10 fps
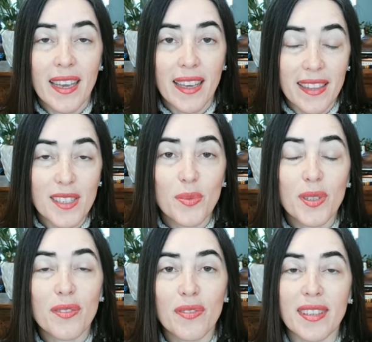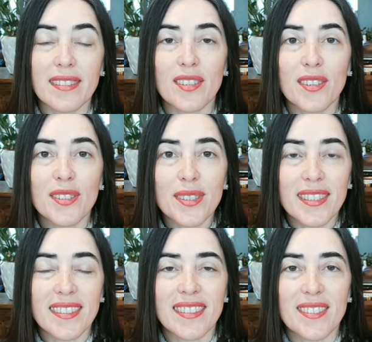And that's what it feels so good
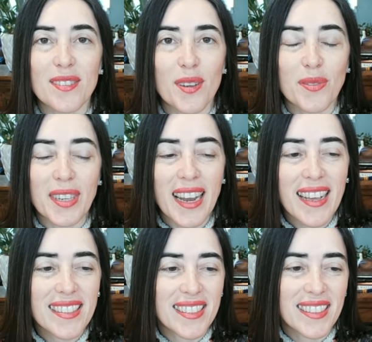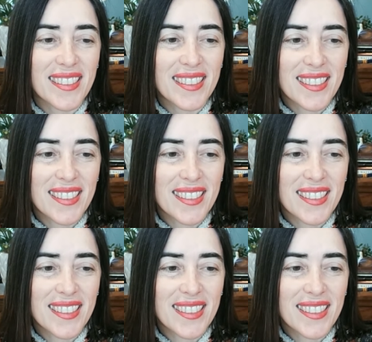and so relaxing